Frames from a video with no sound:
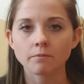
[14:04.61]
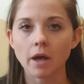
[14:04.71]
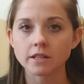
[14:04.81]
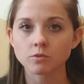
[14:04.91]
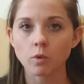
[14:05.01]

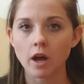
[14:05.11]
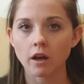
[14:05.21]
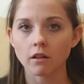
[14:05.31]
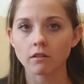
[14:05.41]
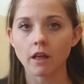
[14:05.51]
as
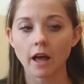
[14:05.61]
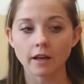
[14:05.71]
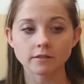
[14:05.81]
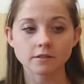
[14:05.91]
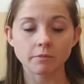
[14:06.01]
well
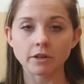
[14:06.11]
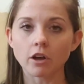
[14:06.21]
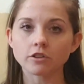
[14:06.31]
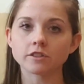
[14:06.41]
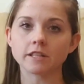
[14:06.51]
as my
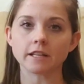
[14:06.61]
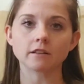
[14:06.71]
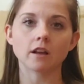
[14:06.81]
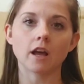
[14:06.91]
daughter's did.